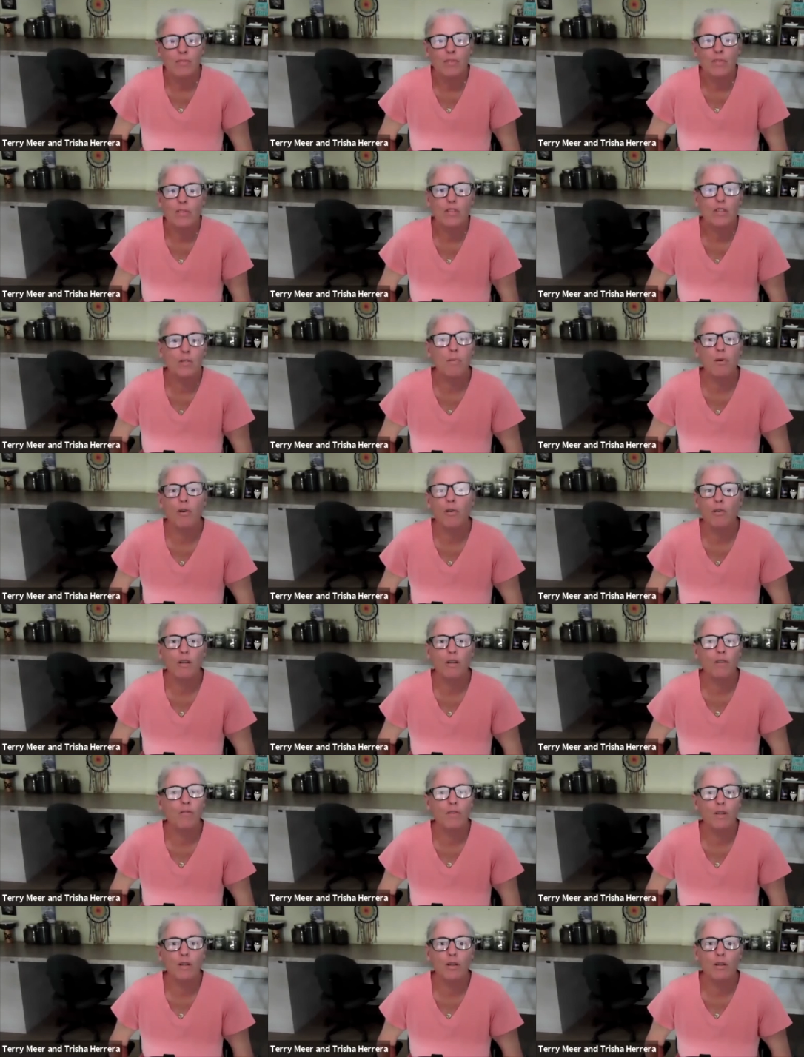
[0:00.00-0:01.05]
spoke
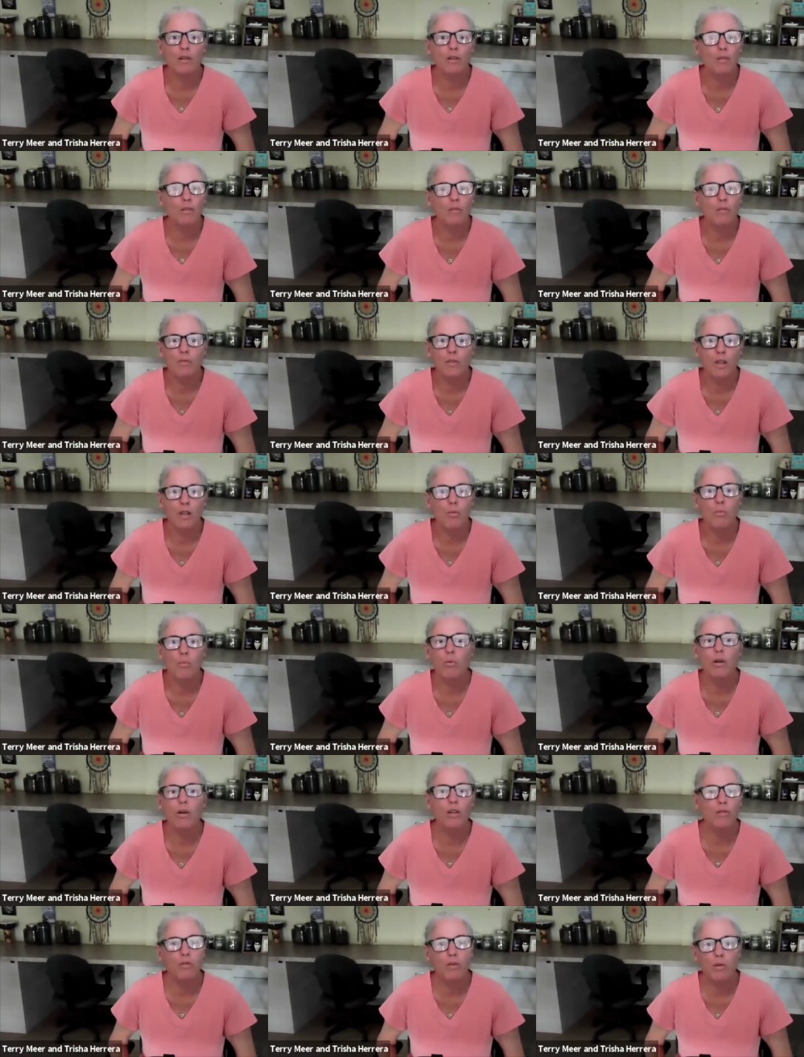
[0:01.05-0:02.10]
of their
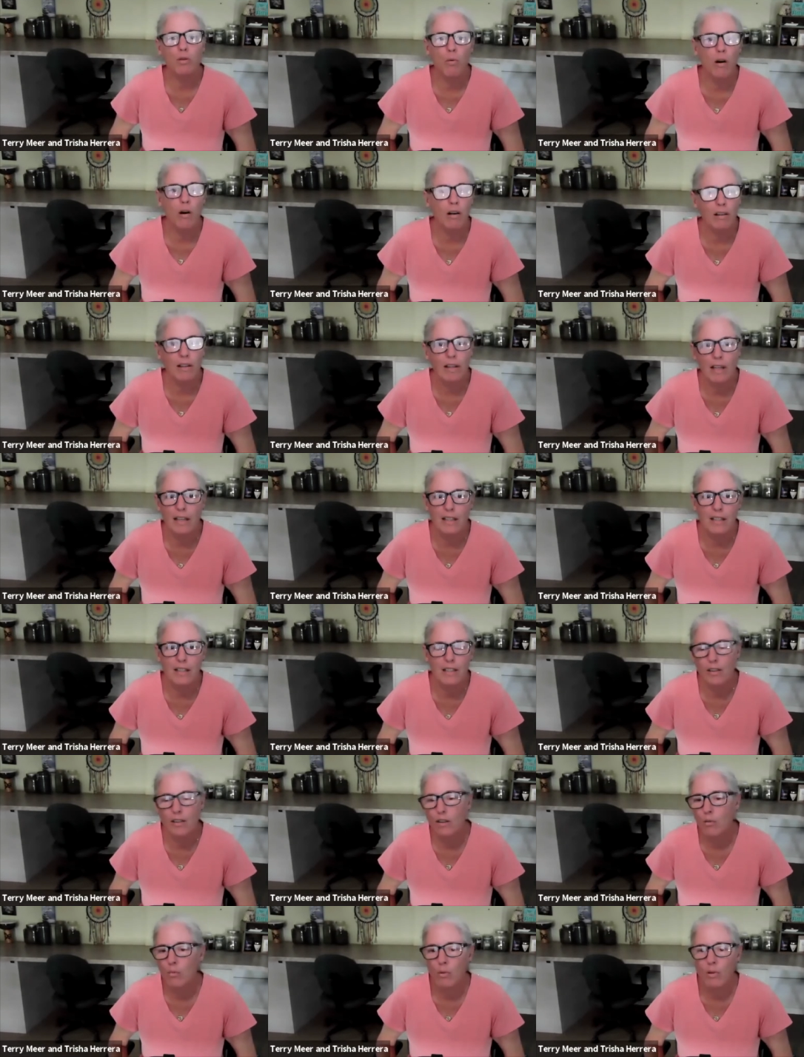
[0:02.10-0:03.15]
wonderful qualities
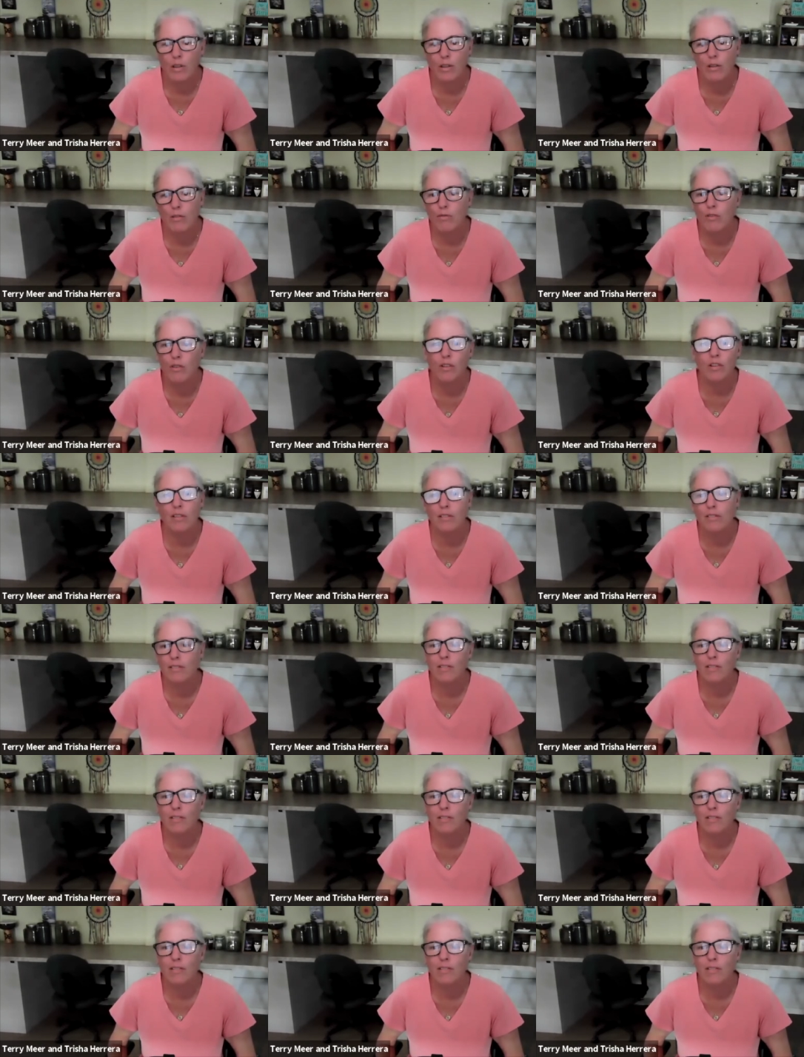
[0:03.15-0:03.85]
and their wonderful